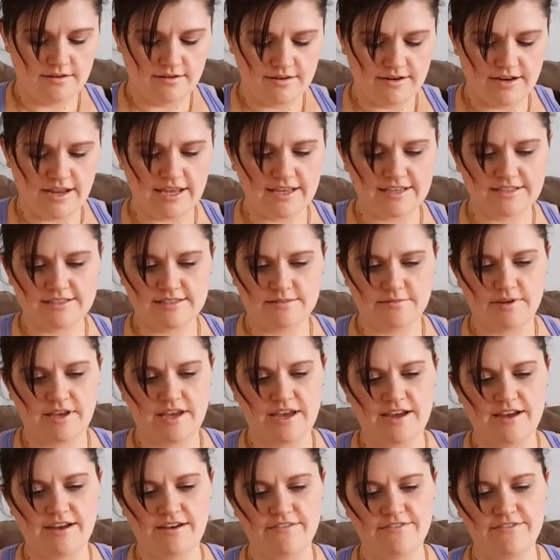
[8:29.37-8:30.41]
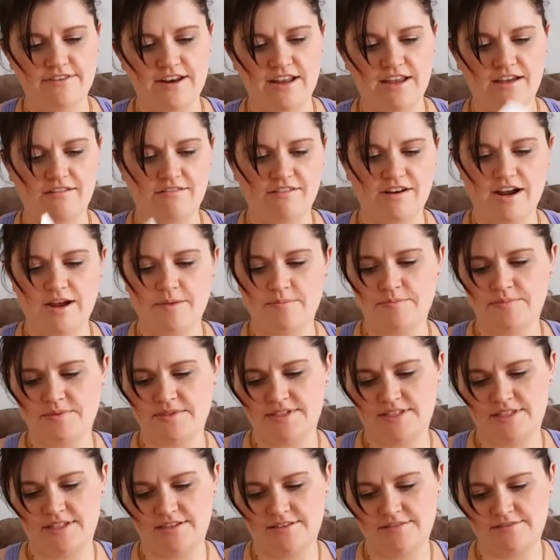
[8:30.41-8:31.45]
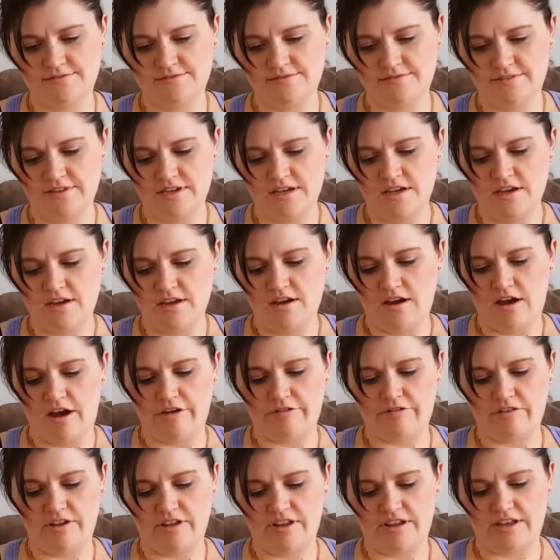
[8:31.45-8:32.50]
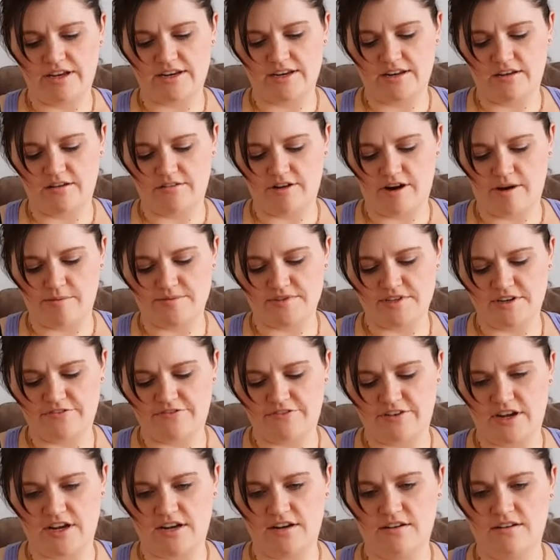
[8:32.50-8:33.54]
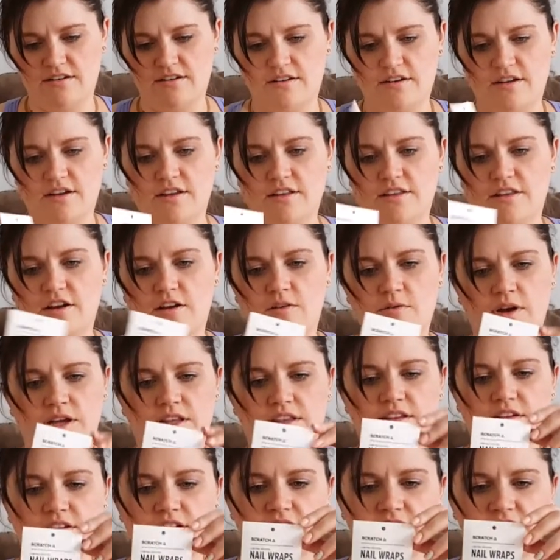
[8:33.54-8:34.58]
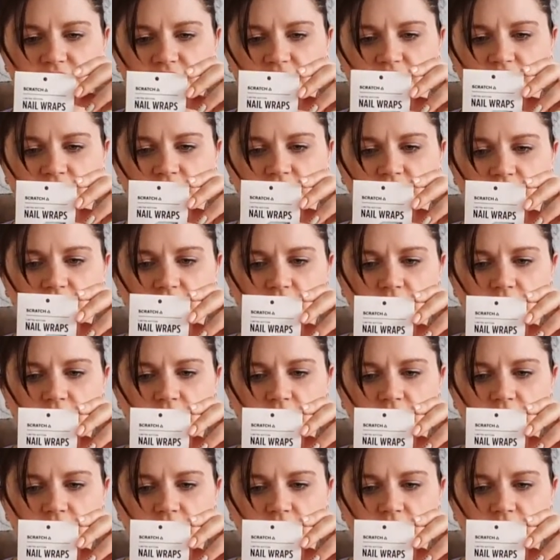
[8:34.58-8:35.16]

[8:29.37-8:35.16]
Next we have nail wraps. I really like nail wraps. They're fun. They're quick. They're easy.